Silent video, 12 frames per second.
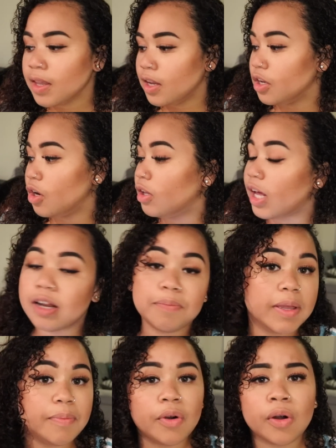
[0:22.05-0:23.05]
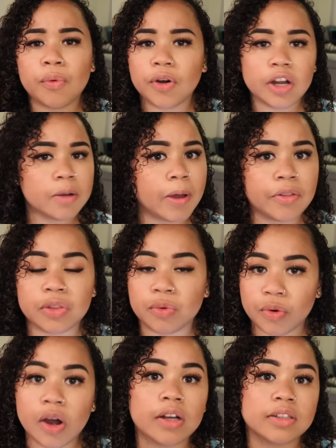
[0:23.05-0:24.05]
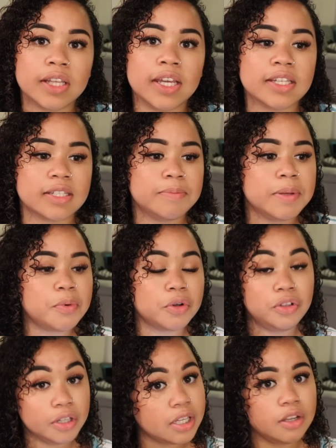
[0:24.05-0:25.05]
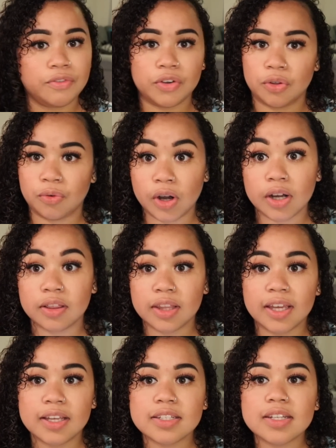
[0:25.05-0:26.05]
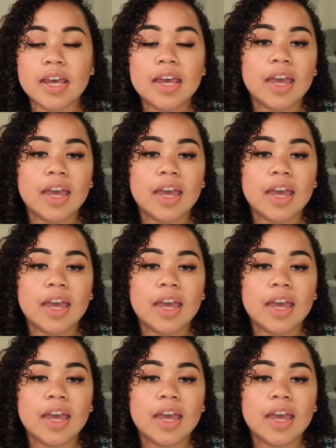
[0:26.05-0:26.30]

You know, a lot of people are worried about the wrong things and people are looking for the wrong things.